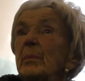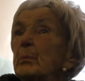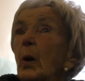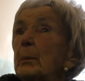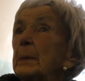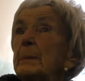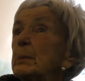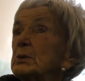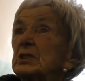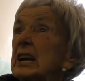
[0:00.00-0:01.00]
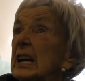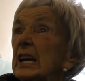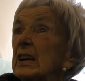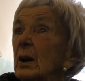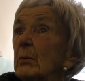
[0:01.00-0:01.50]
What people was
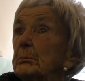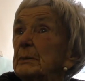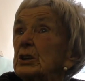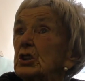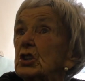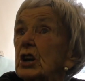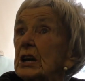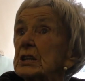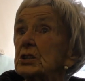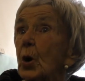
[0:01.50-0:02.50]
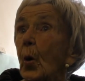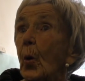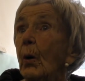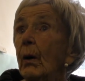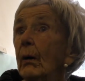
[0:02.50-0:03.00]
taking on beaches
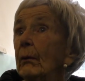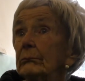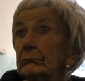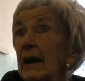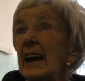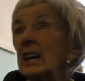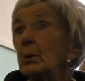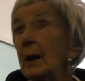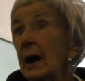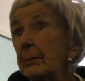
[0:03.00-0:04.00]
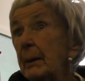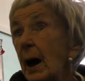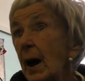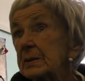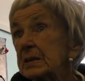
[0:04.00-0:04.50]
or anywhere,
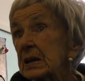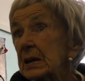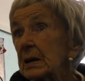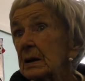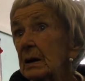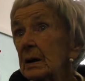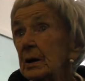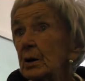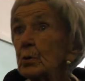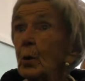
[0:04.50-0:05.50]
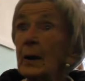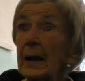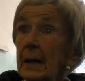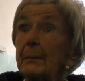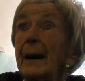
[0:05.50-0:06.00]
party, you know,
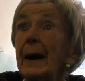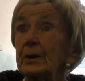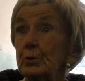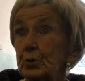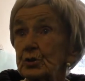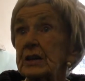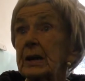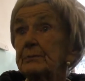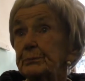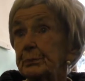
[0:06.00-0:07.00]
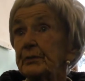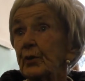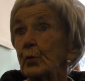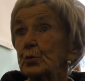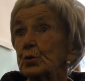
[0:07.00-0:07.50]
like a man who should take a
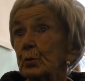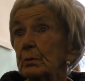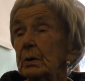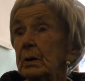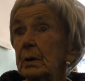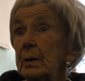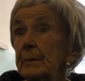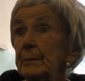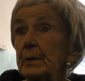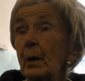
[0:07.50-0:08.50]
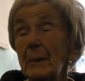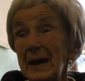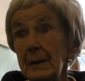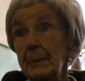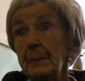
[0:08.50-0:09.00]
photo. Not
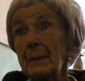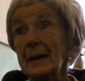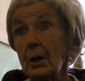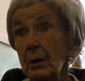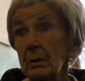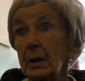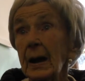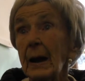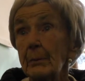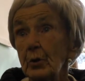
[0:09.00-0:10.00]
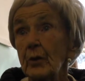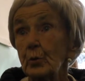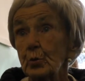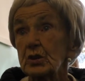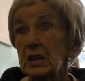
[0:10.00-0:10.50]
many people had a camera
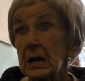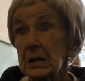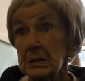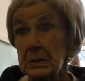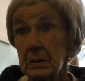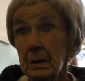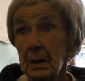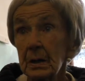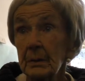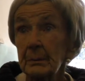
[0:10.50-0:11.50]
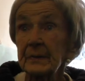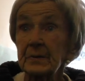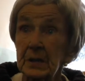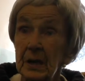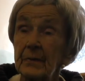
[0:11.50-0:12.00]
those days,
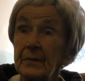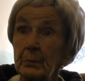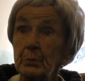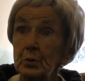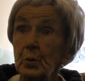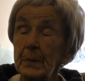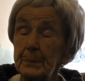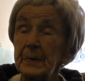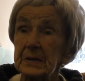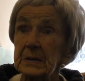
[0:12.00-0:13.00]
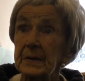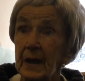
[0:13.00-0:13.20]
but they was quite busy